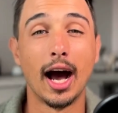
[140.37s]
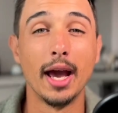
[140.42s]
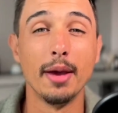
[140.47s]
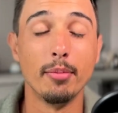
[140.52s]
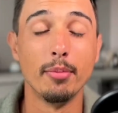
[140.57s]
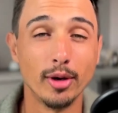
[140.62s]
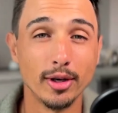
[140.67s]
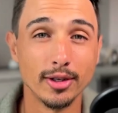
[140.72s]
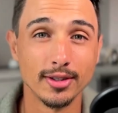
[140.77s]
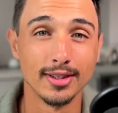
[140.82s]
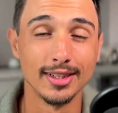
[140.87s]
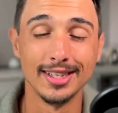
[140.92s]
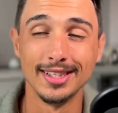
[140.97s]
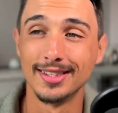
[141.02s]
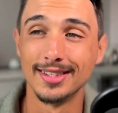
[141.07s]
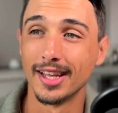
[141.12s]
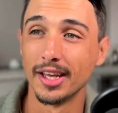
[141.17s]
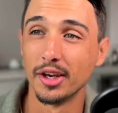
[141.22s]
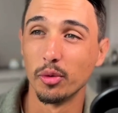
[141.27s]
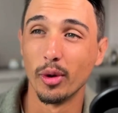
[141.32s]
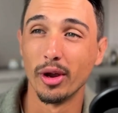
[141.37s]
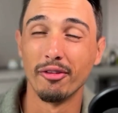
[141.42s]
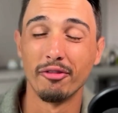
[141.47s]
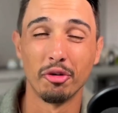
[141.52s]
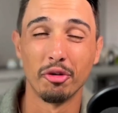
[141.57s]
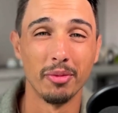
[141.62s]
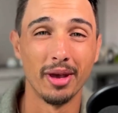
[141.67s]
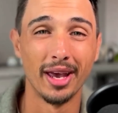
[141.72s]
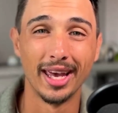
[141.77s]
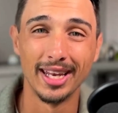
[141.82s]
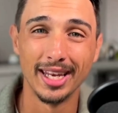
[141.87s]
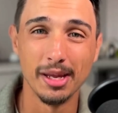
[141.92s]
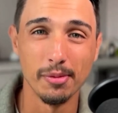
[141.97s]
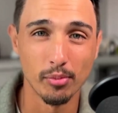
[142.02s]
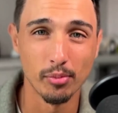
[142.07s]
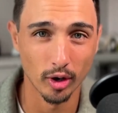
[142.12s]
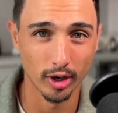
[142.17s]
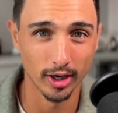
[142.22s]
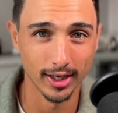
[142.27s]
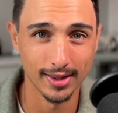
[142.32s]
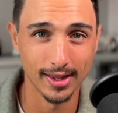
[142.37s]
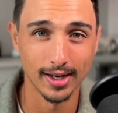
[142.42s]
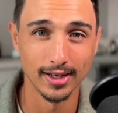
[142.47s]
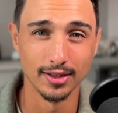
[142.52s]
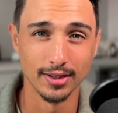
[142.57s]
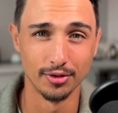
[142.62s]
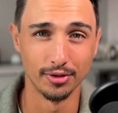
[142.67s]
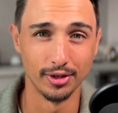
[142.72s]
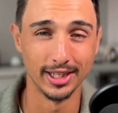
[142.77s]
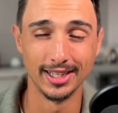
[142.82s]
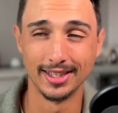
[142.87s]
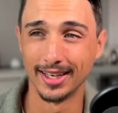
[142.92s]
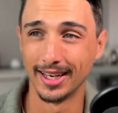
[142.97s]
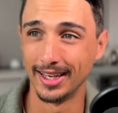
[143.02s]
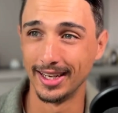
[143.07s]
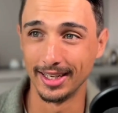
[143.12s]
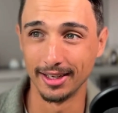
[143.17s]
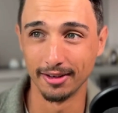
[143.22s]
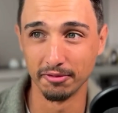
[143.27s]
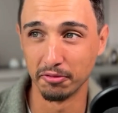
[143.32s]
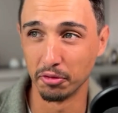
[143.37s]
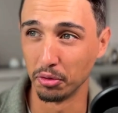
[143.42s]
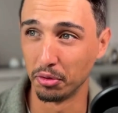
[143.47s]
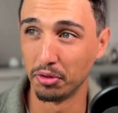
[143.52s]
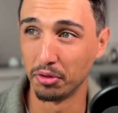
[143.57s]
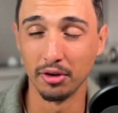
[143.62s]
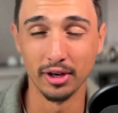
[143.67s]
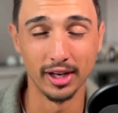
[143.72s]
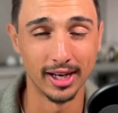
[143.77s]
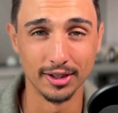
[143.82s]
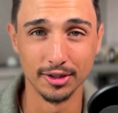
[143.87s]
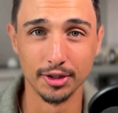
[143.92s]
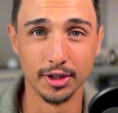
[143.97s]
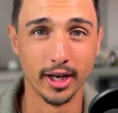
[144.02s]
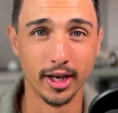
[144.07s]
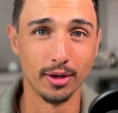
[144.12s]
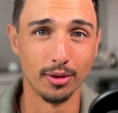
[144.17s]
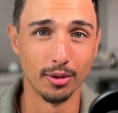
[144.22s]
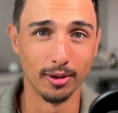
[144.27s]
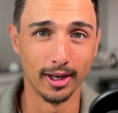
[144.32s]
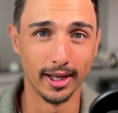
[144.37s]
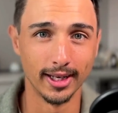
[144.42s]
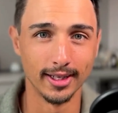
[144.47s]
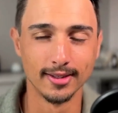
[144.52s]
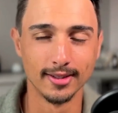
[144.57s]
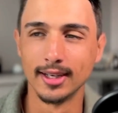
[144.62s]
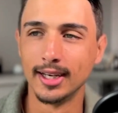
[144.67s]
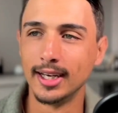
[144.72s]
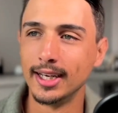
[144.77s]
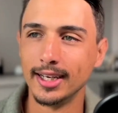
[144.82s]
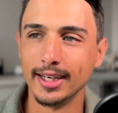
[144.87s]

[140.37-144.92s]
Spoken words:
I personally stay away from any product that is retailing for 300 Rand or less.